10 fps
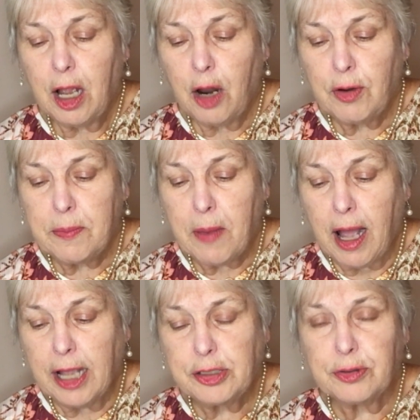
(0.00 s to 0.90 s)
a
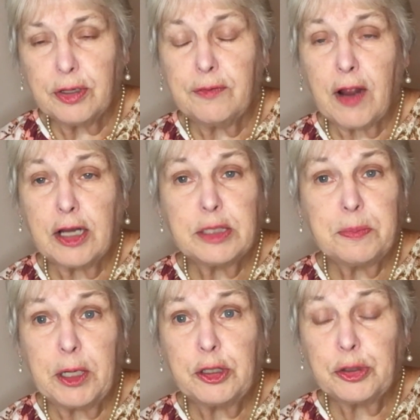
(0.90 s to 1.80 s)
reminder of our
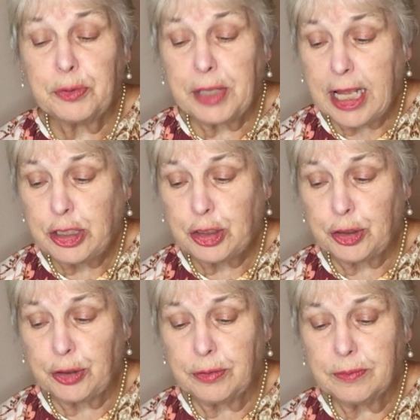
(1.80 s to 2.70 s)
spiritual
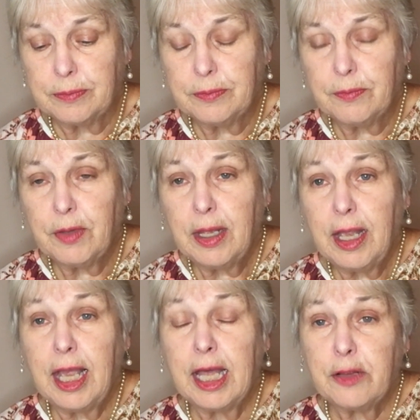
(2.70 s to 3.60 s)
nature
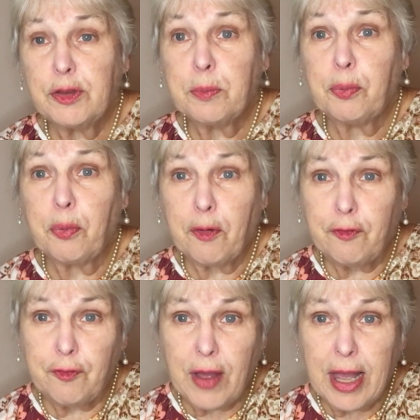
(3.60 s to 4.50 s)
and of the
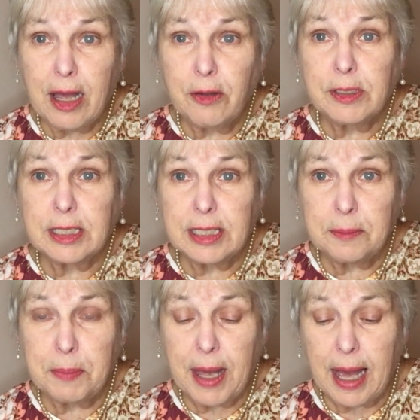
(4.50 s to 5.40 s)
profound
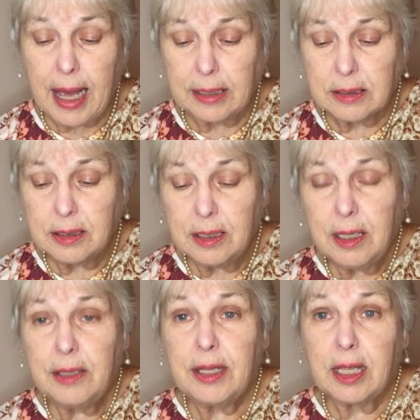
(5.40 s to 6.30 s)
impact
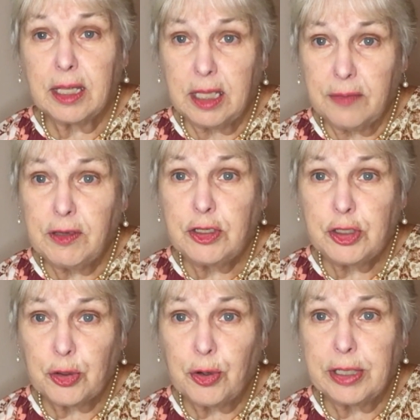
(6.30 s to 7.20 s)
that giving
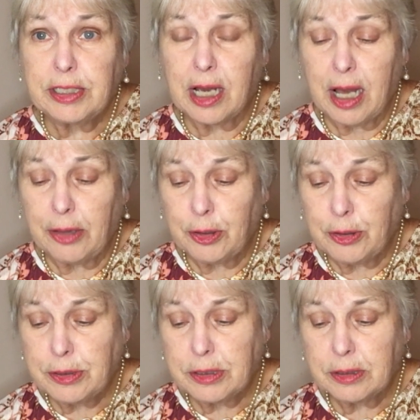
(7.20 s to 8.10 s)
joy to
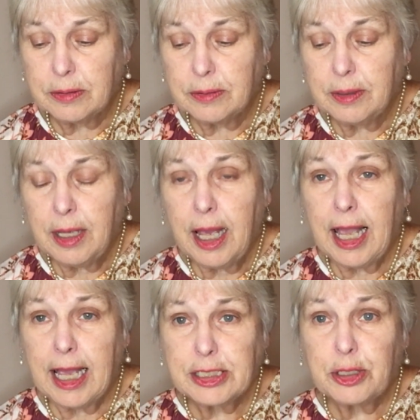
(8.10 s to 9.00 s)
others
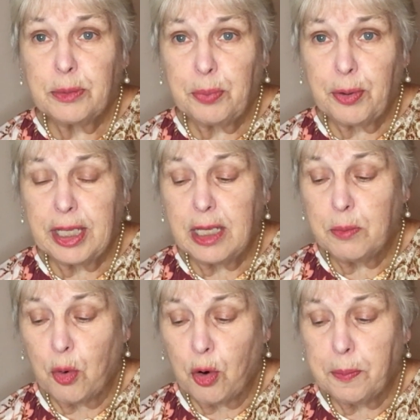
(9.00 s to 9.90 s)
has on bringing
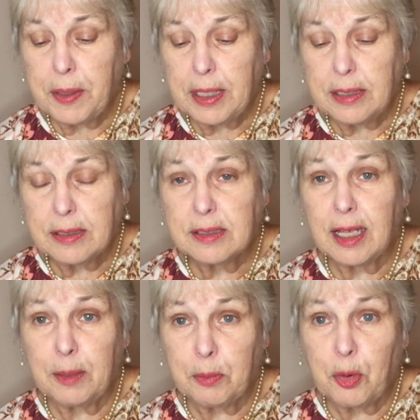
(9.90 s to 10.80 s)
more peace
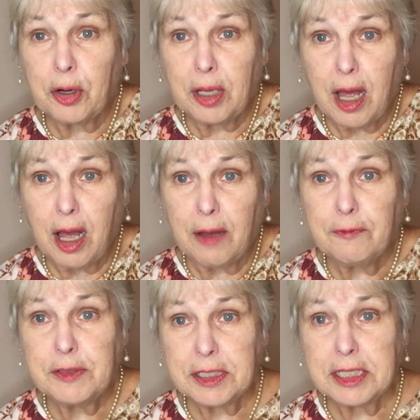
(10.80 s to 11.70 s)
and more love
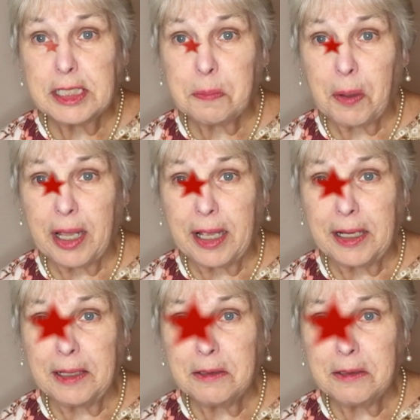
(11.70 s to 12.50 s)
to this planet.